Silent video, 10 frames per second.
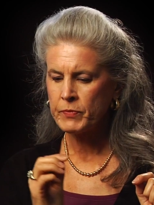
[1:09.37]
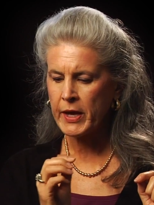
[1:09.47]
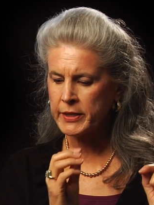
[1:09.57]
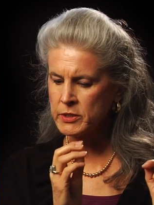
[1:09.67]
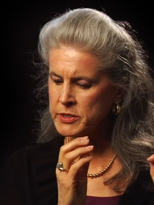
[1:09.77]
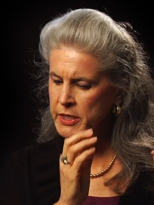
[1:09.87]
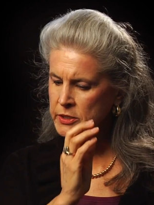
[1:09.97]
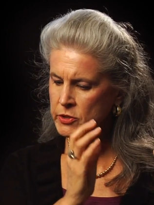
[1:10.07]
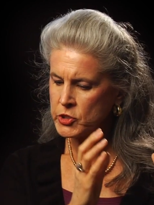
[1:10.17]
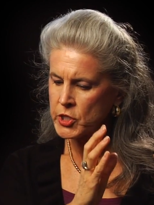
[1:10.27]
I can say
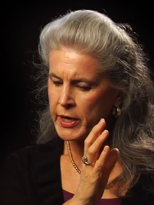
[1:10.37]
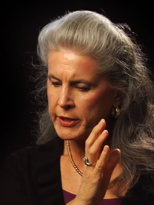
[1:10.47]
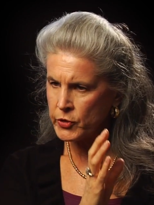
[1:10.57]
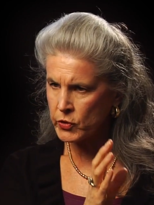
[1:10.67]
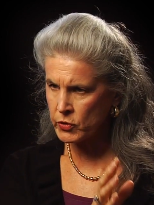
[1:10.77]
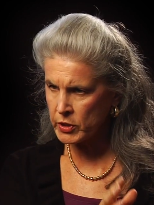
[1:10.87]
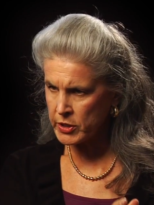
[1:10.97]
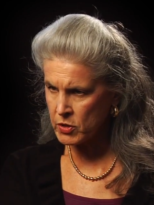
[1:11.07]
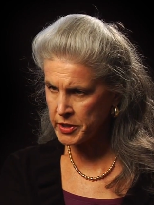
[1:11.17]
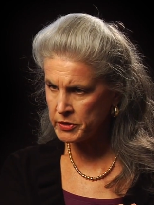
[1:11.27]
to the child
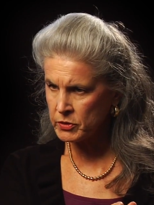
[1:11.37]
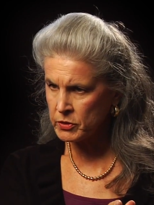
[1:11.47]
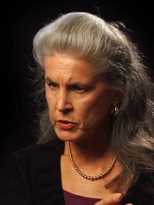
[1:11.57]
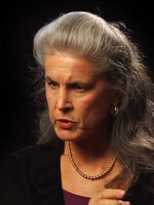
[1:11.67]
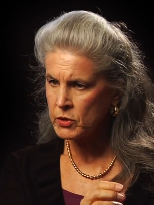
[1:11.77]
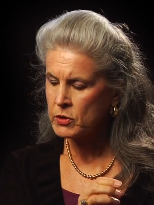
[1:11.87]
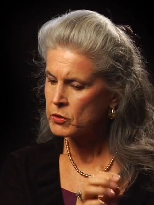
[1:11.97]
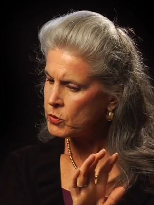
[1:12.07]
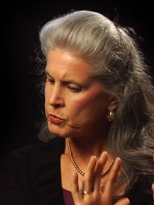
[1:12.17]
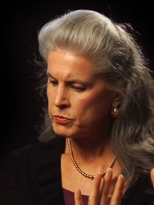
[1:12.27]
early on,
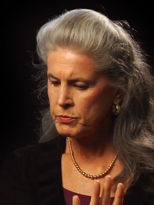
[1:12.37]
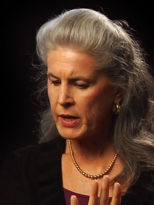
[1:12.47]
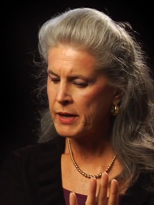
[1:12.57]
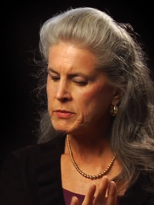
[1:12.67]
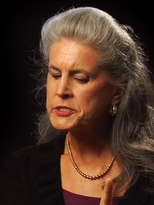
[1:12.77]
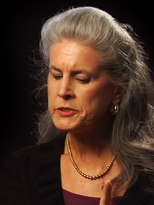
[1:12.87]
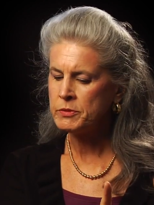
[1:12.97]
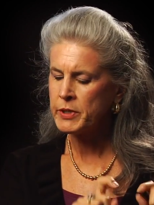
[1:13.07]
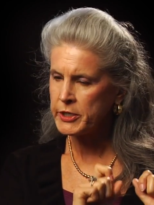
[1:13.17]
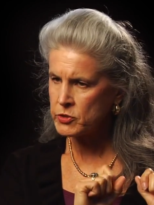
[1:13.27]
oh, I'm
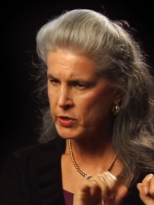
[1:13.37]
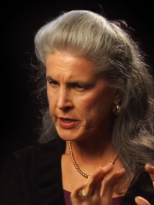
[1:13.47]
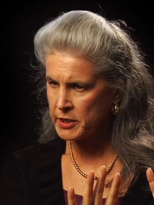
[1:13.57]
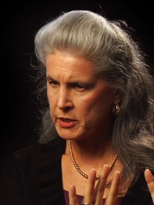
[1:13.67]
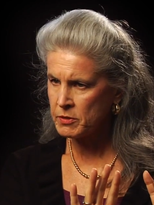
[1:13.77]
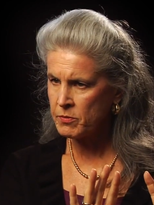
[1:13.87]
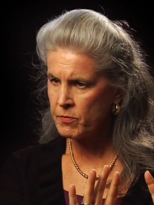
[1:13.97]
listening, buddy, try it again.